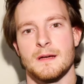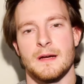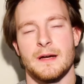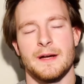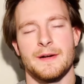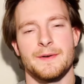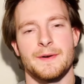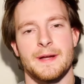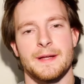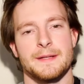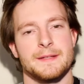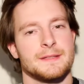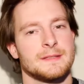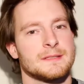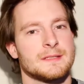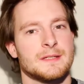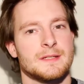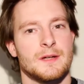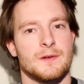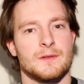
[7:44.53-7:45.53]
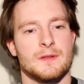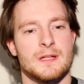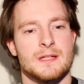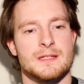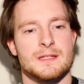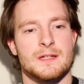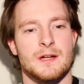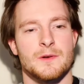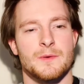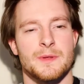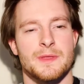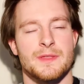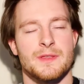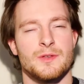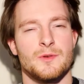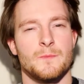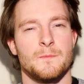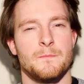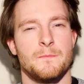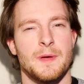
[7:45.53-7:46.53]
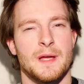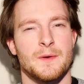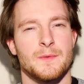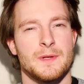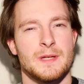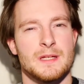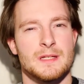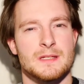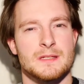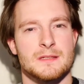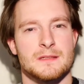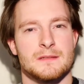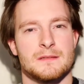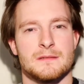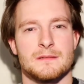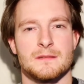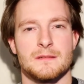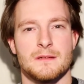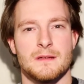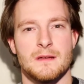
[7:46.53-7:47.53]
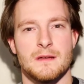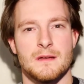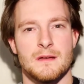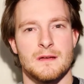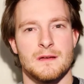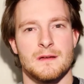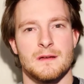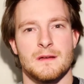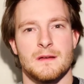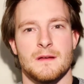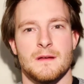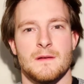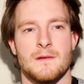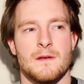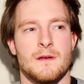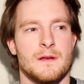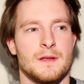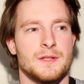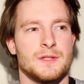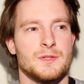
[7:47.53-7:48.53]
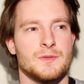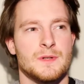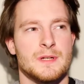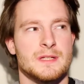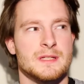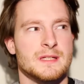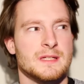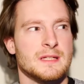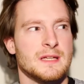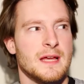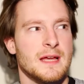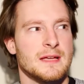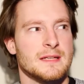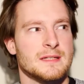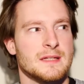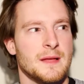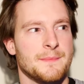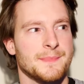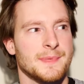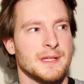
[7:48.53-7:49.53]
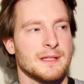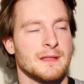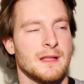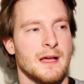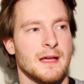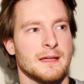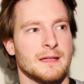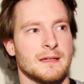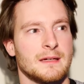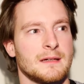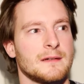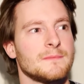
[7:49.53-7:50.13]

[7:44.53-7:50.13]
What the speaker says: All right, so let's start with ubiquitous. You can say something like